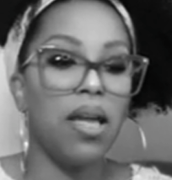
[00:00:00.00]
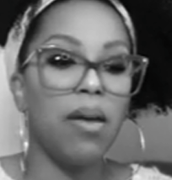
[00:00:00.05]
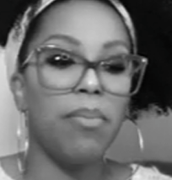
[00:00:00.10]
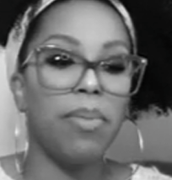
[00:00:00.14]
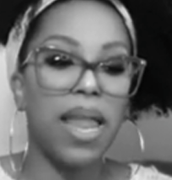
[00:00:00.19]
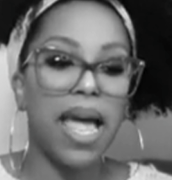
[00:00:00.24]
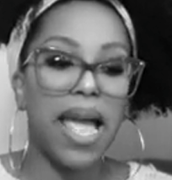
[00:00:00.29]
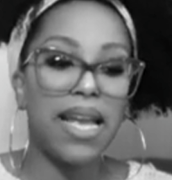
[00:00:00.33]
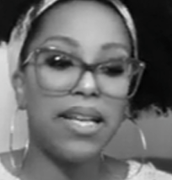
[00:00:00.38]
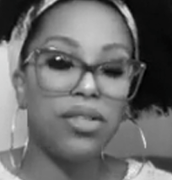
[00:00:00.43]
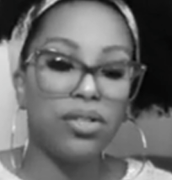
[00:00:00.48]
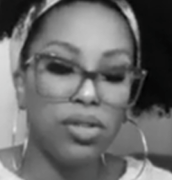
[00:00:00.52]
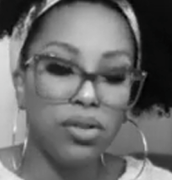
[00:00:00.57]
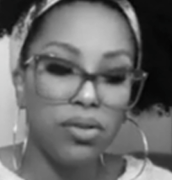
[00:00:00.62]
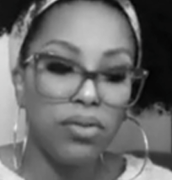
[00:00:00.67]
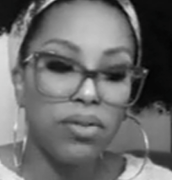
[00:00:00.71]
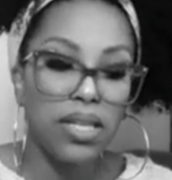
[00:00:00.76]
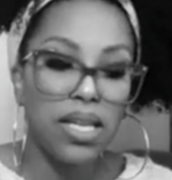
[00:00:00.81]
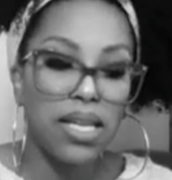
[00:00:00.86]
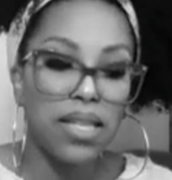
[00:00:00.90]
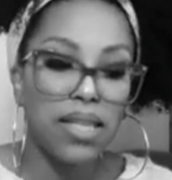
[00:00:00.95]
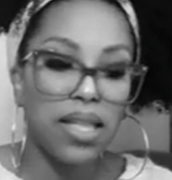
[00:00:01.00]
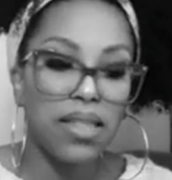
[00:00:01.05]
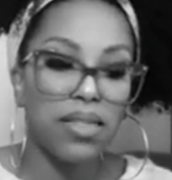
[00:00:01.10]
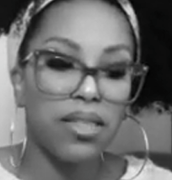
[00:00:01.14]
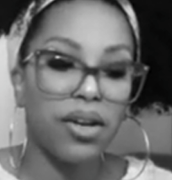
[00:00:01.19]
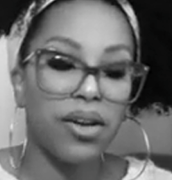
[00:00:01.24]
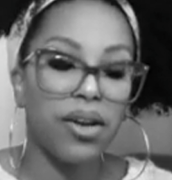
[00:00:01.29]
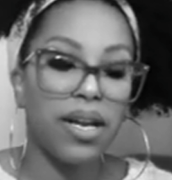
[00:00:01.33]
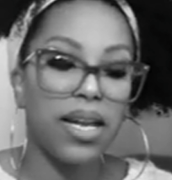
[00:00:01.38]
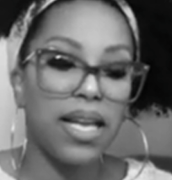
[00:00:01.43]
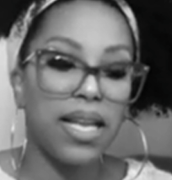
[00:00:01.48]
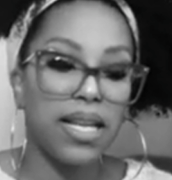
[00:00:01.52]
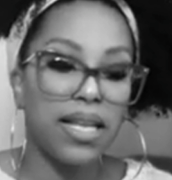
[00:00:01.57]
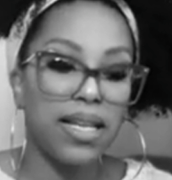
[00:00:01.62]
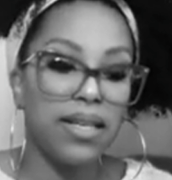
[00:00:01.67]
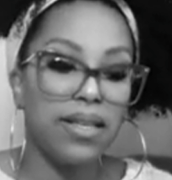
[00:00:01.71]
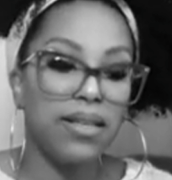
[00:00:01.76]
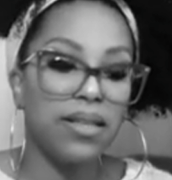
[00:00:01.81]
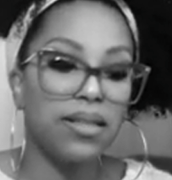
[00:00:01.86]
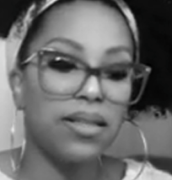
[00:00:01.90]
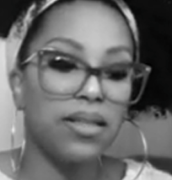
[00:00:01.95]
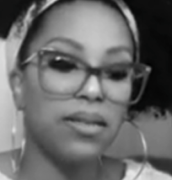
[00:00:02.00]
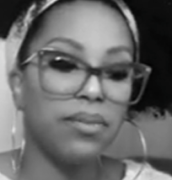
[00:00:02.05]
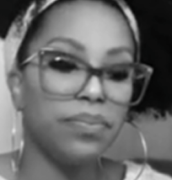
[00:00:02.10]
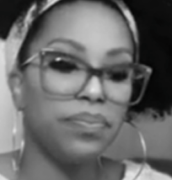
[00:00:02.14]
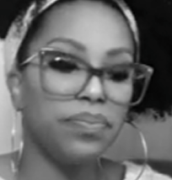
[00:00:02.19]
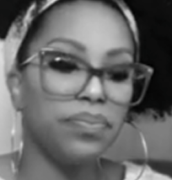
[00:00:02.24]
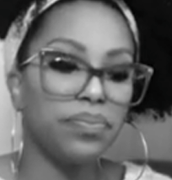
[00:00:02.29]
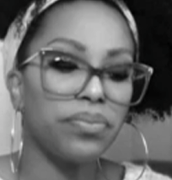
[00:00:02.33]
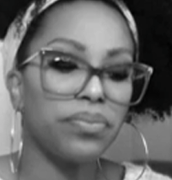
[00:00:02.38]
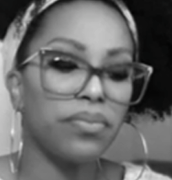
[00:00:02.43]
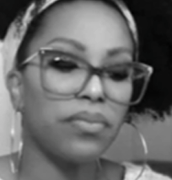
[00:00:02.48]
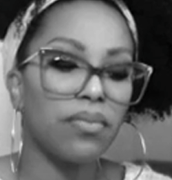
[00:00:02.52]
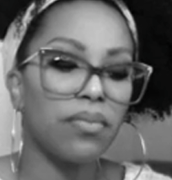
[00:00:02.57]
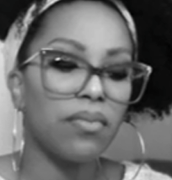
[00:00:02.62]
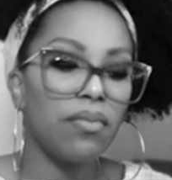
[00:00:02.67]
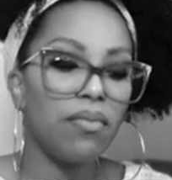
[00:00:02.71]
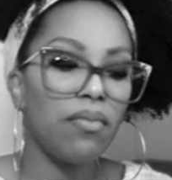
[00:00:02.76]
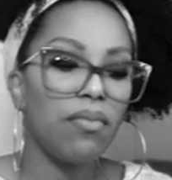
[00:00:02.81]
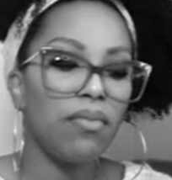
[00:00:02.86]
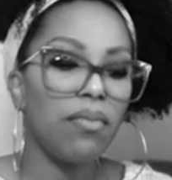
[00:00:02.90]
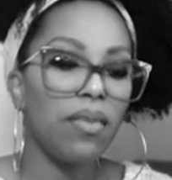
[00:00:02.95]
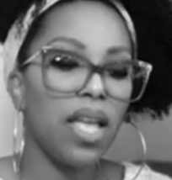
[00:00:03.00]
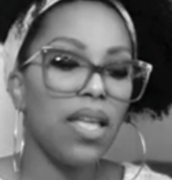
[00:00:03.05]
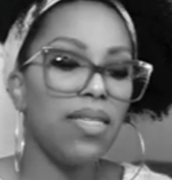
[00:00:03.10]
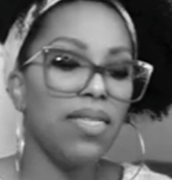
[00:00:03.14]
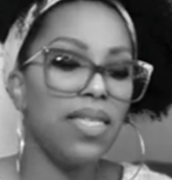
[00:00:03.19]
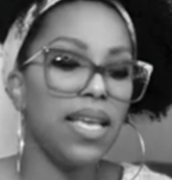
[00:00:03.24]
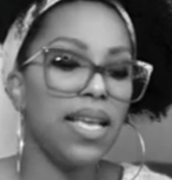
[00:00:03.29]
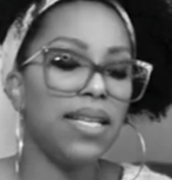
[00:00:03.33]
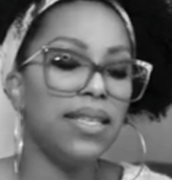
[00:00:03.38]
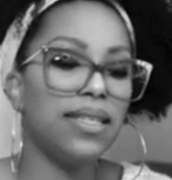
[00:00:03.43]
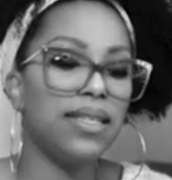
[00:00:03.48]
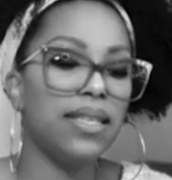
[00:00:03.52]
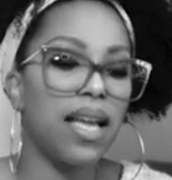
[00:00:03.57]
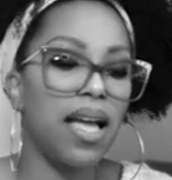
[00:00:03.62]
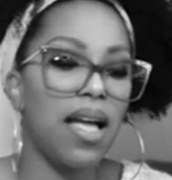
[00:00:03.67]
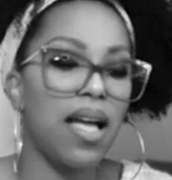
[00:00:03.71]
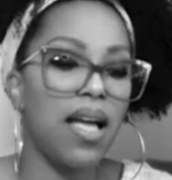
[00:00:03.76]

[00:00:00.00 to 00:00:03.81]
But I do think that there is this